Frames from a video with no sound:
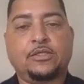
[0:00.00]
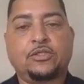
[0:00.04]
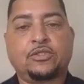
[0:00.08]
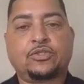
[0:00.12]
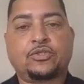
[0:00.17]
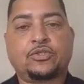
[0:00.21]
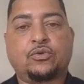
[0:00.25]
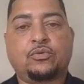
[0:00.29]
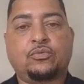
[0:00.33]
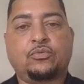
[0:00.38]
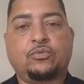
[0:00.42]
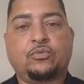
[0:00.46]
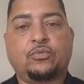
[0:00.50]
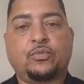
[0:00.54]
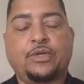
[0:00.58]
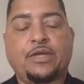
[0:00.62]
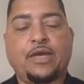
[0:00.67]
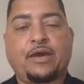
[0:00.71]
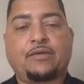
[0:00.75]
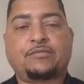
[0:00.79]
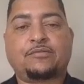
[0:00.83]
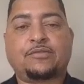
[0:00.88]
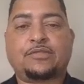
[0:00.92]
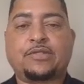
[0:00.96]
So we
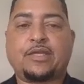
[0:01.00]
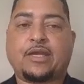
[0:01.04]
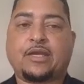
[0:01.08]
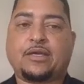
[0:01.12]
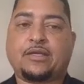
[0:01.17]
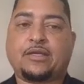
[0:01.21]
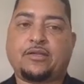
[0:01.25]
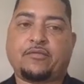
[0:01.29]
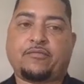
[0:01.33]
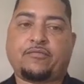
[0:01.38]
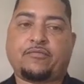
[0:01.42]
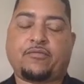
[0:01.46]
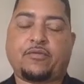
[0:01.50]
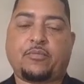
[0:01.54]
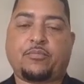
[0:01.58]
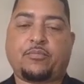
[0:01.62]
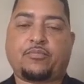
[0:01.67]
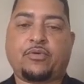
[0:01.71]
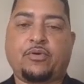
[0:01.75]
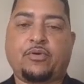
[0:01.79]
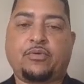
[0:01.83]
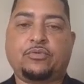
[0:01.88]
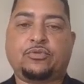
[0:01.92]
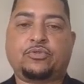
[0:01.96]
have to take a different
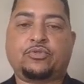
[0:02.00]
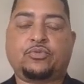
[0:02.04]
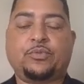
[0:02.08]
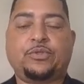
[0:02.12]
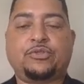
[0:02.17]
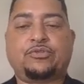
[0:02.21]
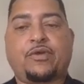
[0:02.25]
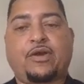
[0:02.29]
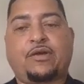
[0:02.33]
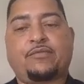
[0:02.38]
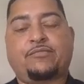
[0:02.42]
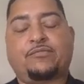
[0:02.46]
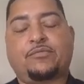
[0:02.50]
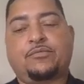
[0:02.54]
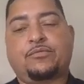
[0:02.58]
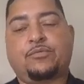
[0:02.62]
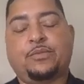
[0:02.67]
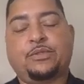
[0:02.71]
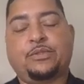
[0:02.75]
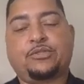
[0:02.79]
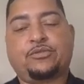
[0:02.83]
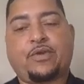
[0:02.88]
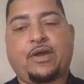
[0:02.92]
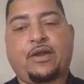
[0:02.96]
approach. We
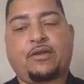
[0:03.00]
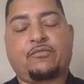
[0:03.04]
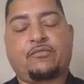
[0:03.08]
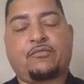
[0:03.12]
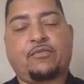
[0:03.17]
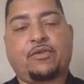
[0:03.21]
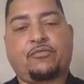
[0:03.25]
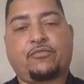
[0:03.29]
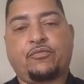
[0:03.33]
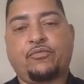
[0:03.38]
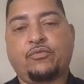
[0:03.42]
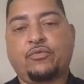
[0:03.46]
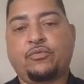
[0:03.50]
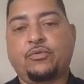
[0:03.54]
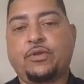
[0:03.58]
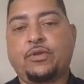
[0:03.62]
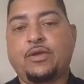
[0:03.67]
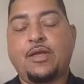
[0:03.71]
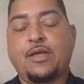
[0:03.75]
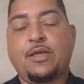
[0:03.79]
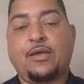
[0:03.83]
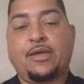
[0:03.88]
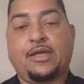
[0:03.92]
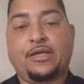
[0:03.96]
try to recruit,
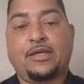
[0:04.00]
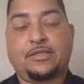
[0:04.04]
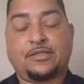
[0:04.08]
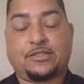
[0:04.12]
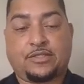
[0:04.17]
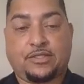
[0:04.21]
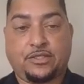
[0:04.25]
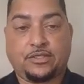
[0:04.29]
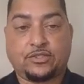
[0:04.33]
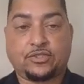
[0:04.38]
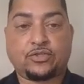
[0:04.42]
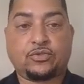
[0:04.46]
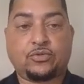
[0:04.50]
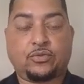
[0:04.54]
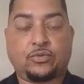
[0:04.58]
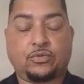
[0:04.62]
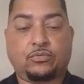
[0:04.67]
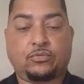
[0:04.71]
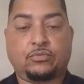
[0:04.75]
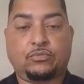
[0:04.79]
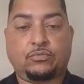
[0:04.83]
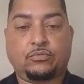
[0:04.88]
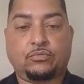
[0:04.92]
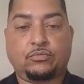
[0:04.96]

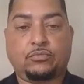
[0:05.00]
intentional